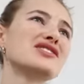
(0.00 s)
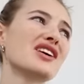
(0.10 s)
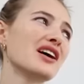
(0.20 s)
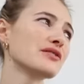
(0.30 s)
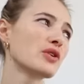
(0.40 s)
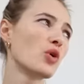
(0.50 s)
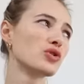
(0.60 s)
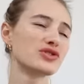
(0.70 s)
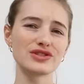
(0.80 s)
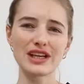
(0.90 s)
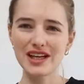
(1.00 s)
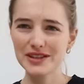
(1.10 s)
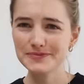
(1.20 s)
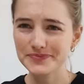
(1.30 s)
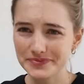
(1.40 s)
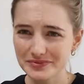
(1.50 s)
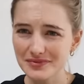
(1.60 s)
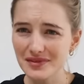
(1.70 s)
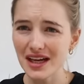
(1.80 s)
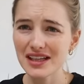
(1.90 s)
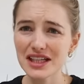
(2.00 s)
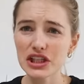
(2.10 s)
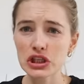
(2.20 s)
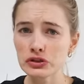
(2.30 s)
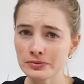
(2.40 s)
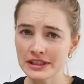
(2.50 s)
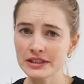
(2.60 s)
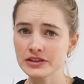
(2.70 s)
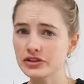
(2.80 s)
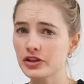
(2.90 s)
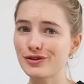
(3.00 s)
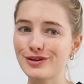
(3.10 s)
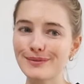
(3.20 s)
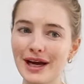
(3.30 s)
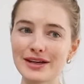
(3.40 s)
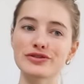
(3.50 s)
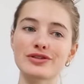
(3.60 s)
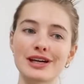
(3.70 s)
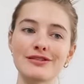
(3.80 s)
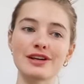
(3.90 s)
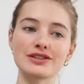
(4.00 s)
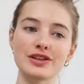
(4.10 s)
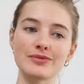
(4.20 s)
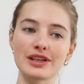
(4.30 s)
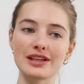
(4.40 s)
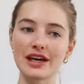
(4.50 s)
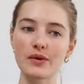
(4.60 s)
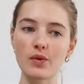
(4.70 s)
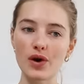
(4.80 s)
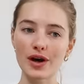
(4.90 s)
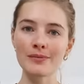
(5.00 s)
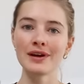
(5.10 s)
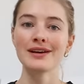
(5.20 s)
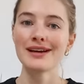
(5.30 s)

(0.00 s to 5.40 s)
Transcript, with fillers: it's kind of cold today and like gloomy, so I'm kind of craving something like warm.